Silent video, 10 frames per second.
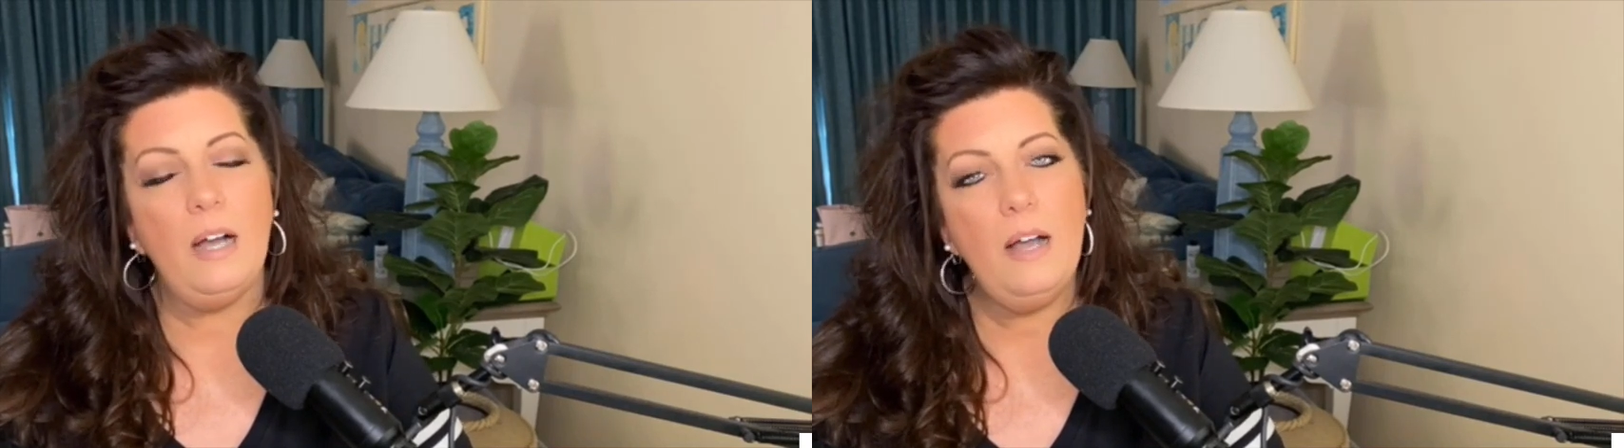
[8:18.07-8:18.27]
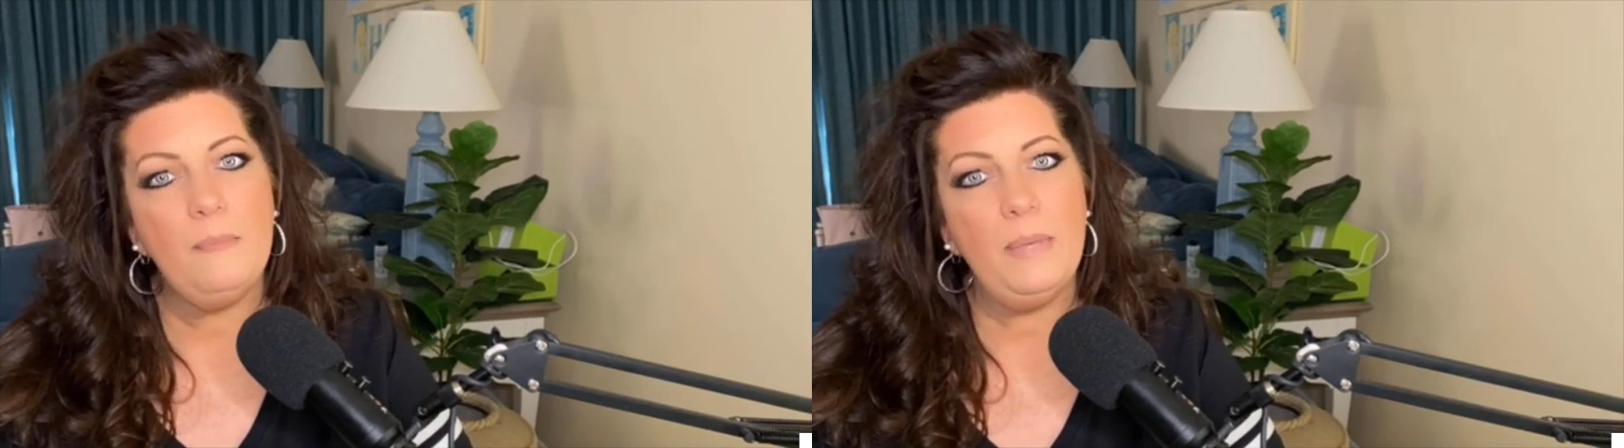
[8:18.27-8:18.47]

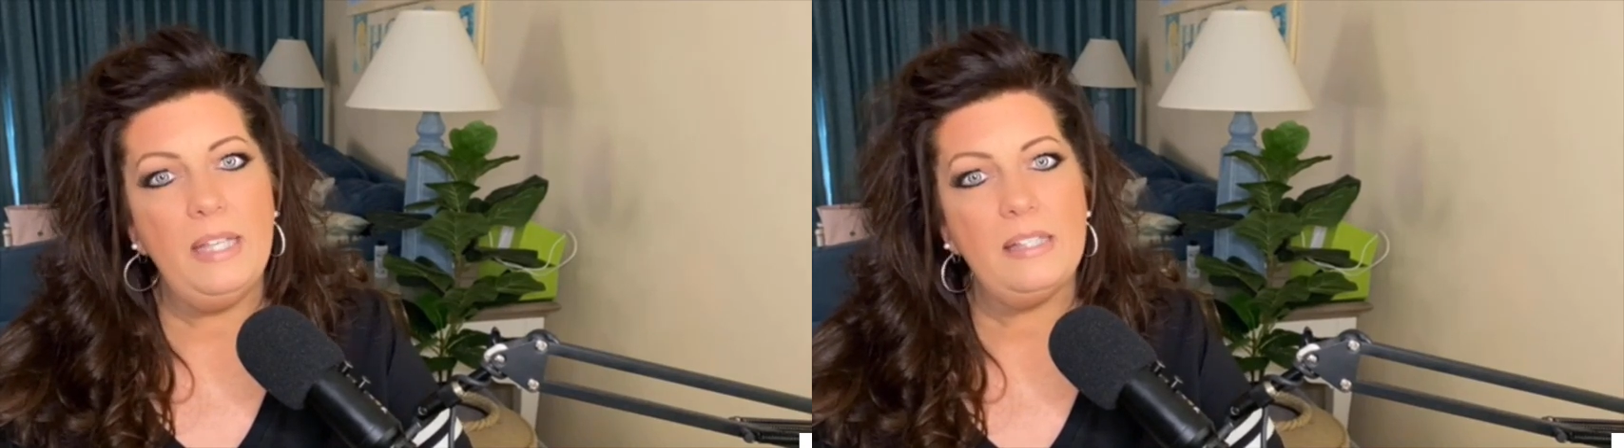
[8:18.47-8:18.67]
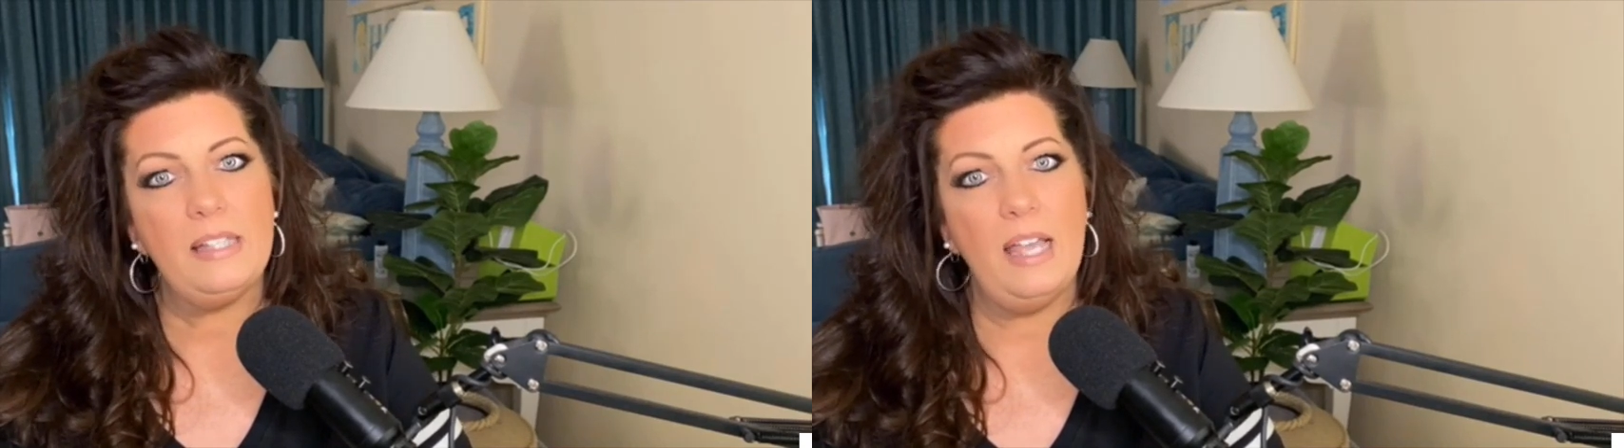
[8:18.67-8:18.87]

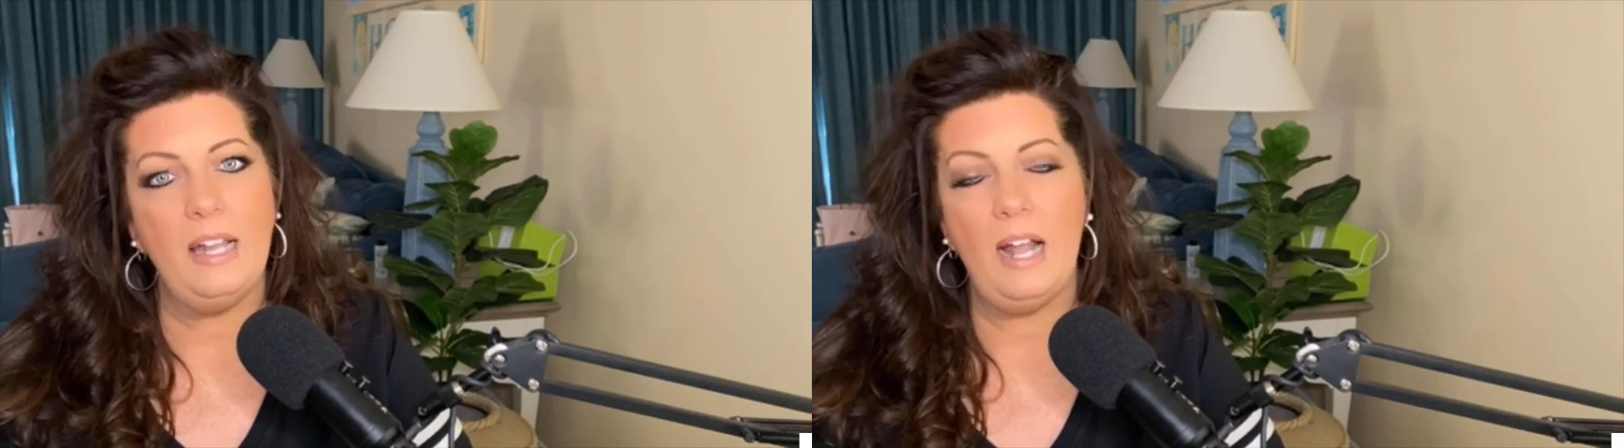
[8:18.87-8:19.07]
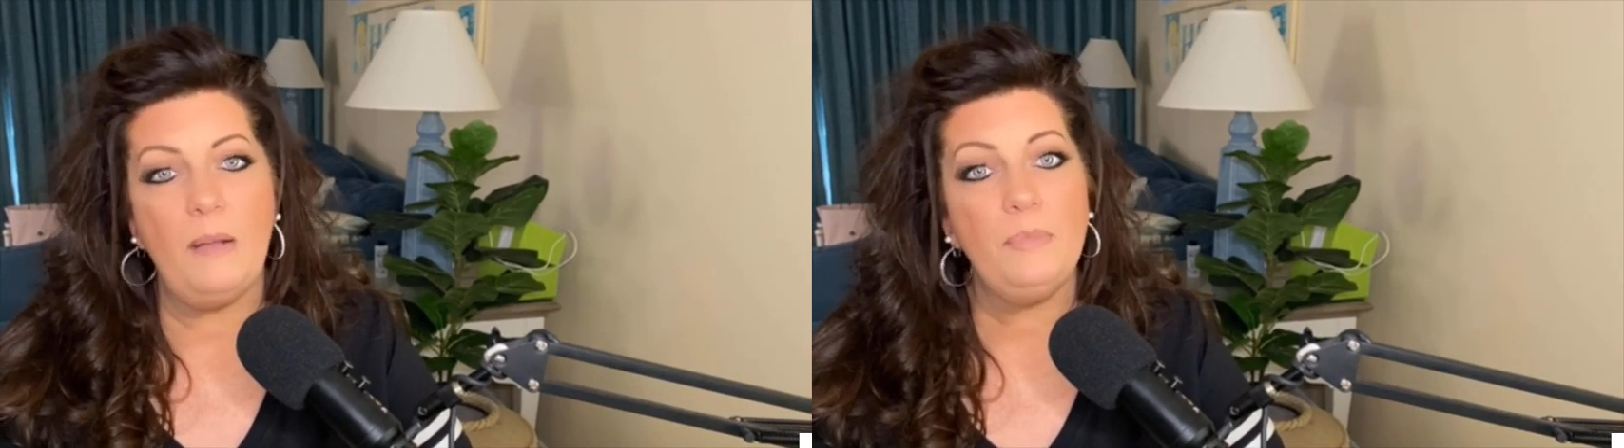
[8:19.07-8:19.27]
comments,
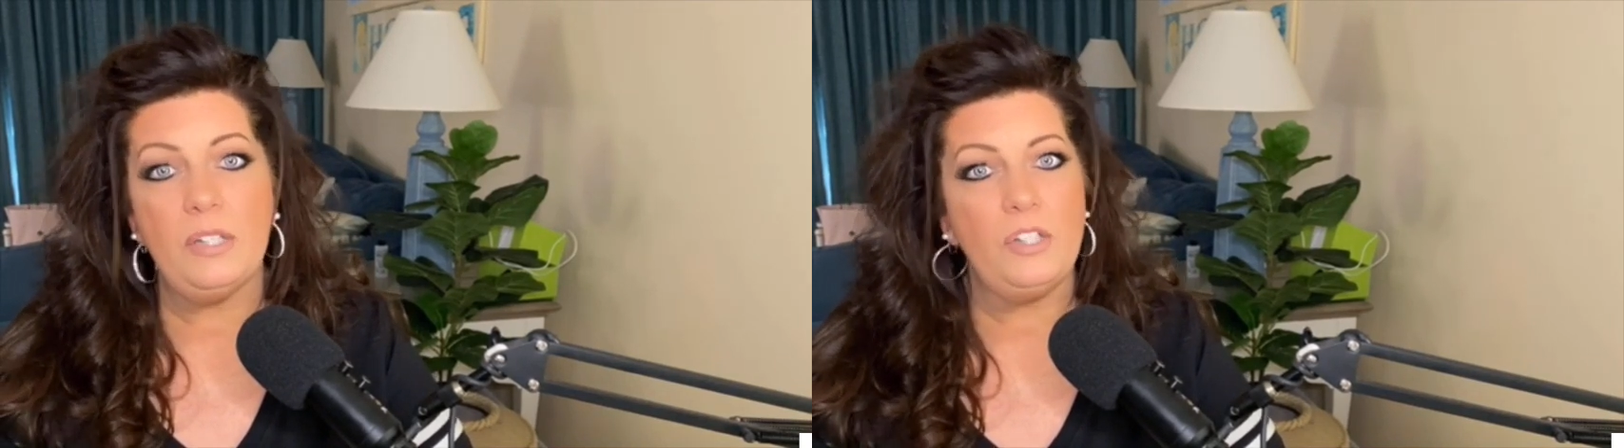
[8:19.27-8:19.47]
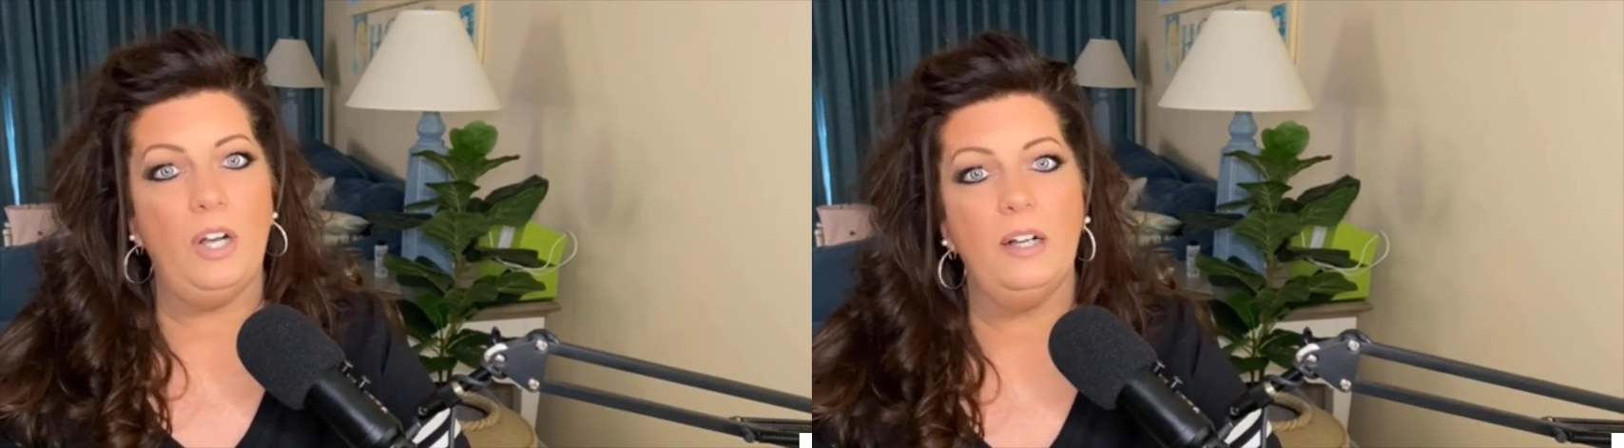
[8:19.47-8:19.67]
and I'm
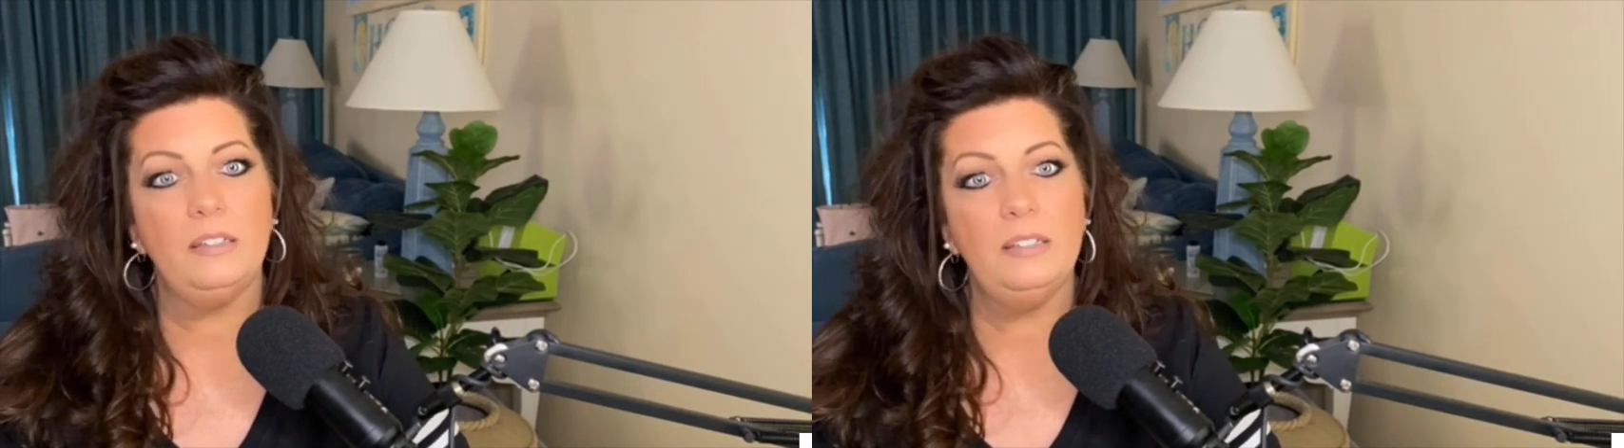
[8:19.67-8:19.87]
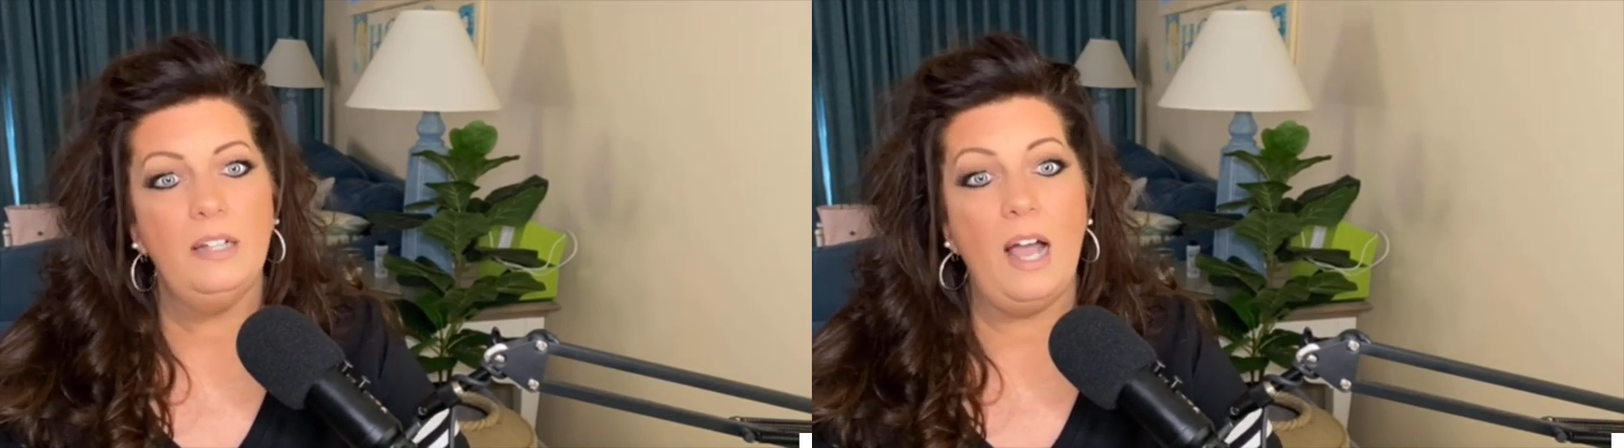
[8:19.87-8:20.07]
just shocked.